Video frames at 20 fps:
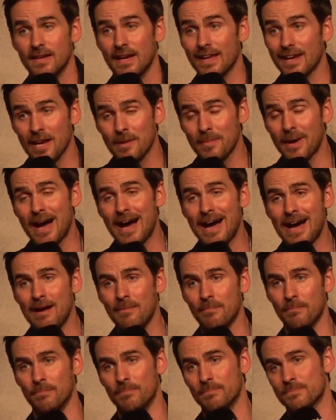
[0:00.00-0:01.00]
And I'm a
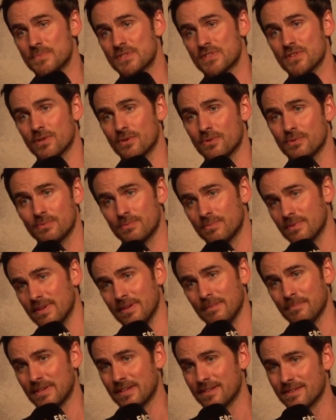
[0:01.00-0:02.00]
ham, so,
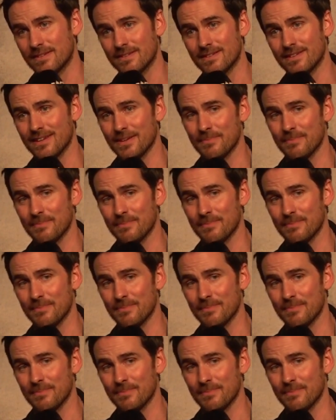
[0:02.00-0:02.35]
I mean,